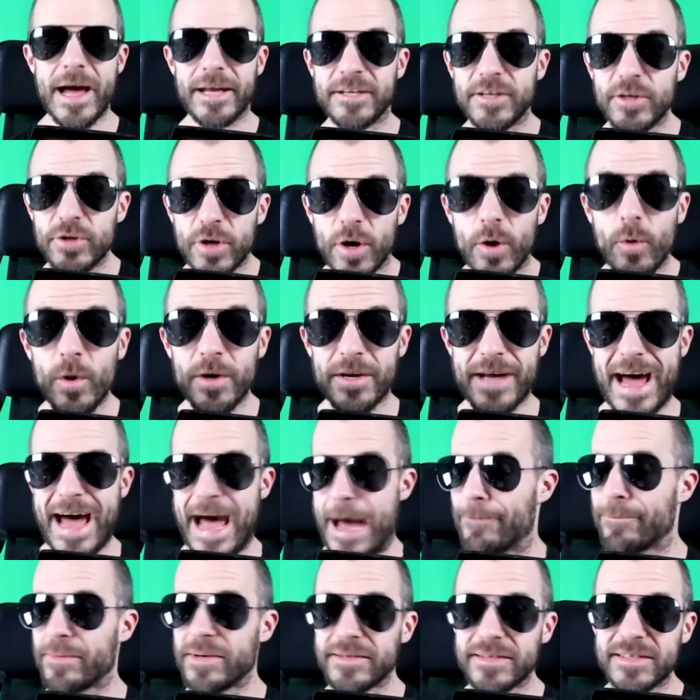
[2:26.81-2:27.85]
And you know what
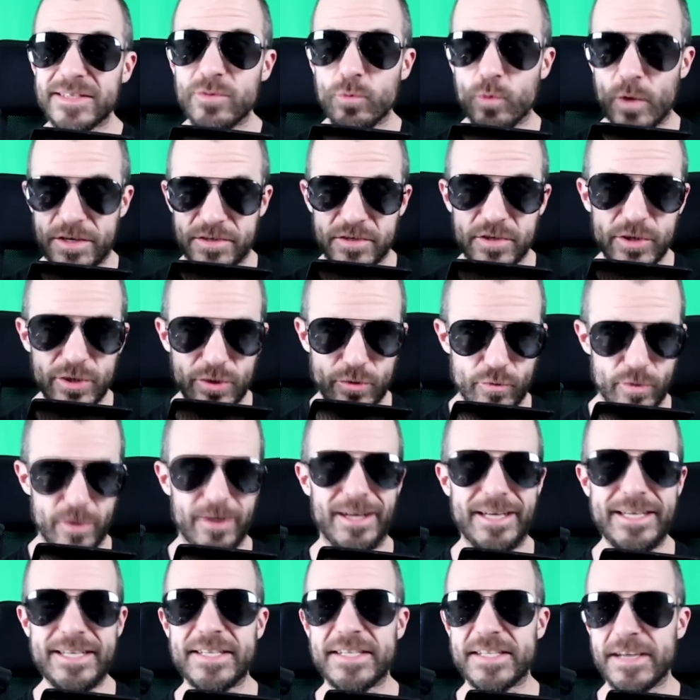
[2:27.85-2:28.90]
happens when you
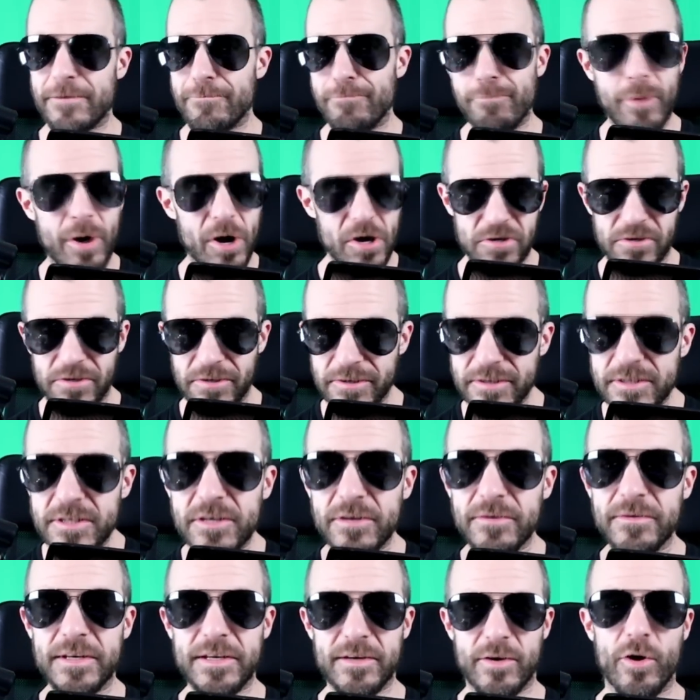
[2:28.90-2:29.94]
release a model
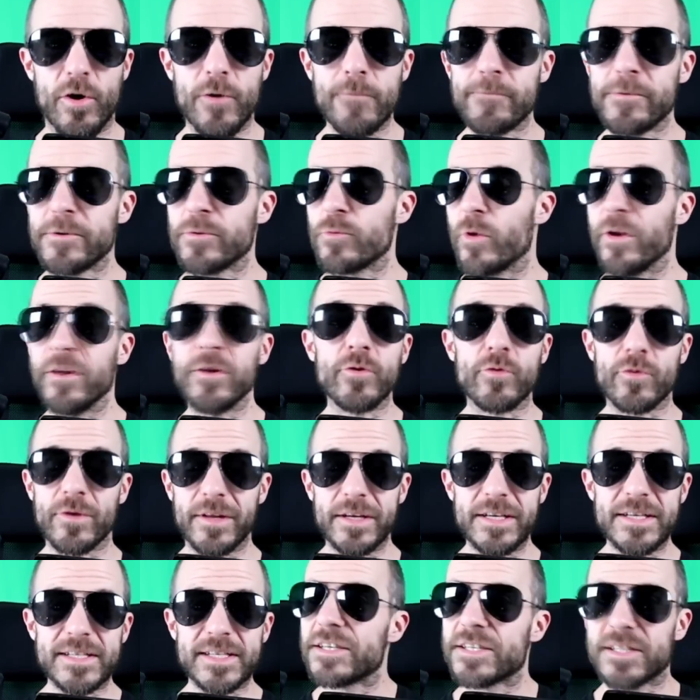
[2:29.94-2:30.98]
to the open, when you
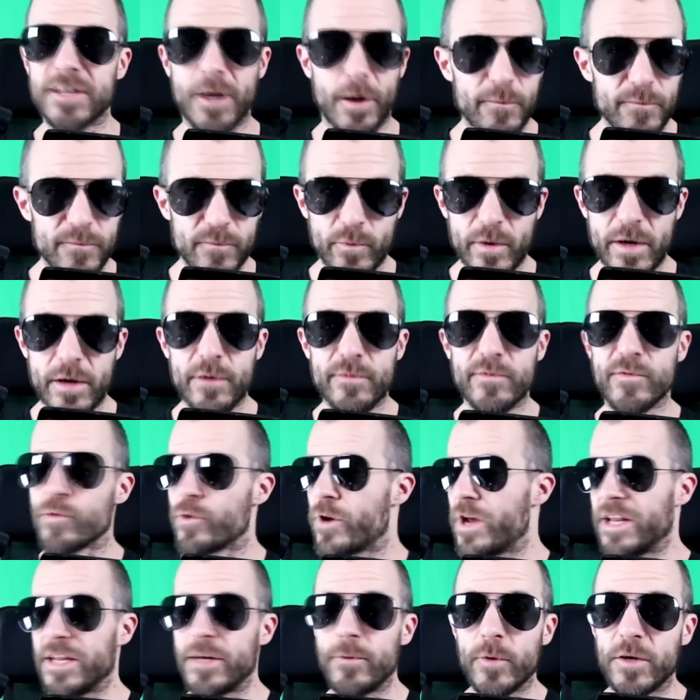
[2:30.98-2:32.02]
release software for
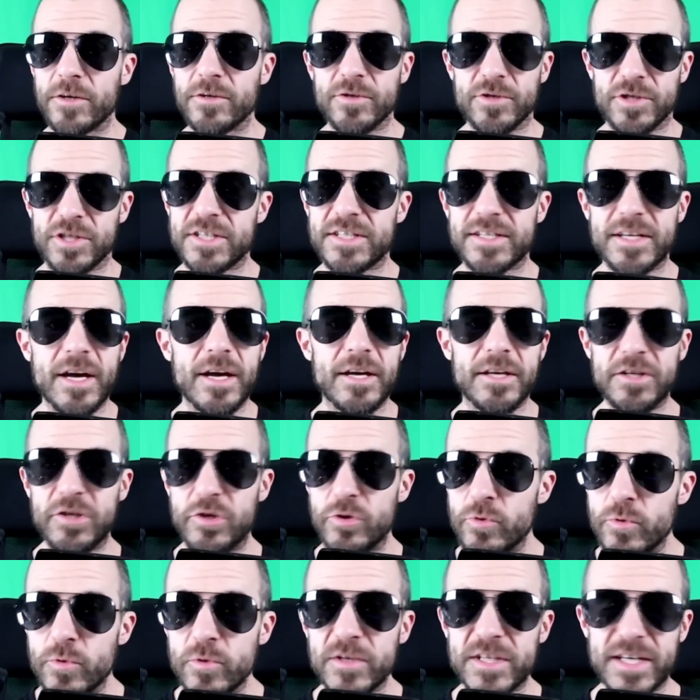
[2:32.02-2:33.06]
anyone to just
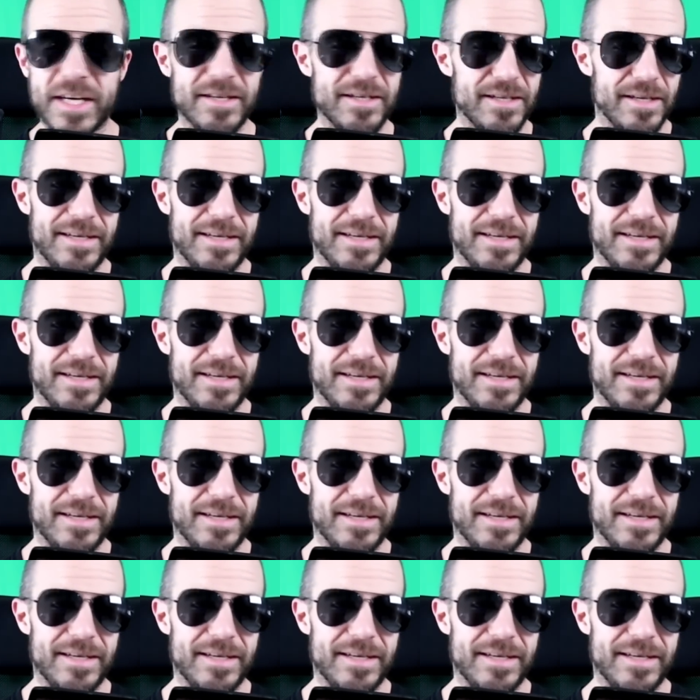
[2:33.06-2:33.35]
use and